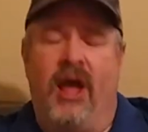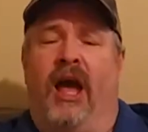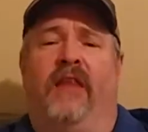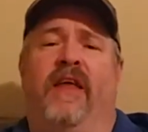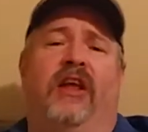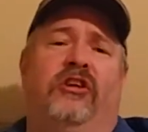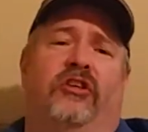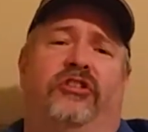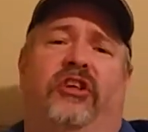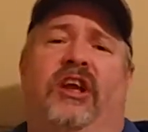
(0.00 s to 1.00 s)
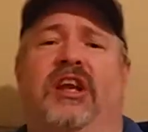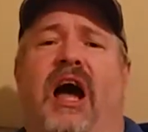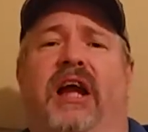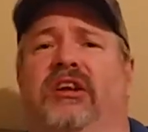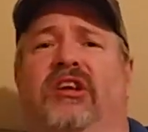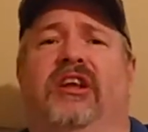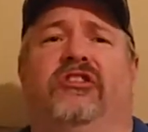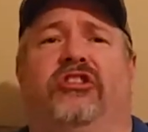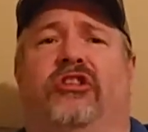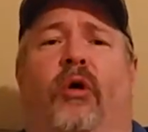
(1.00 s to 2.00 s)
And then you'll see 19
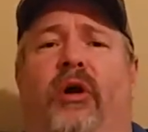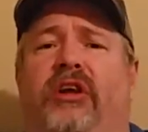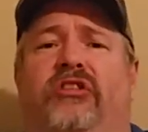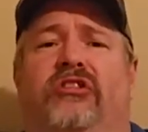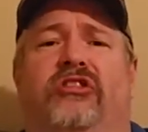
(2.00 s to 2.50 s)
stories